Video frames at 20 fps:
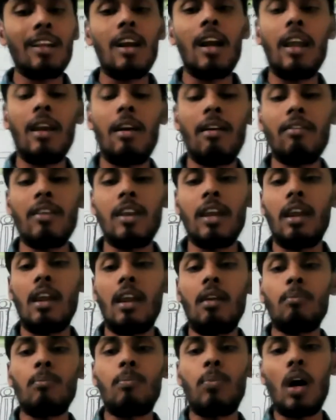I have a
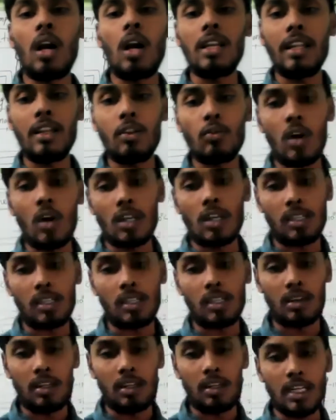boiling
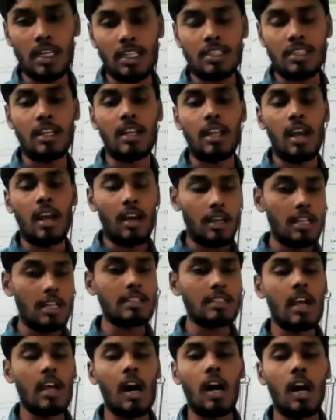water, understanding, or
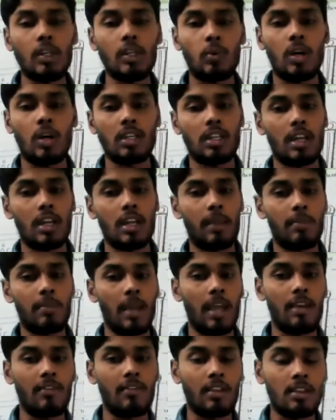else hot water I am
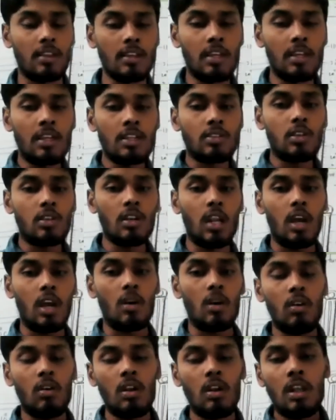having. So
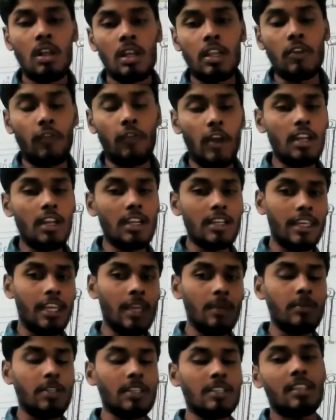now, if I will
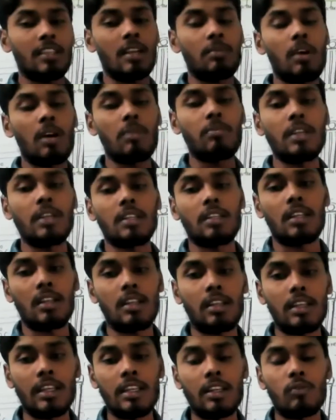keep this thermometer
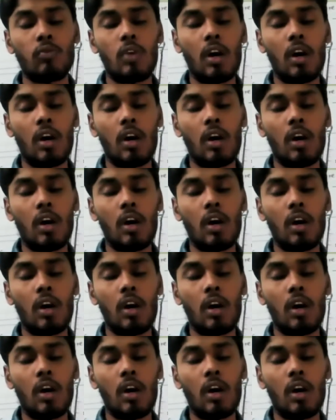in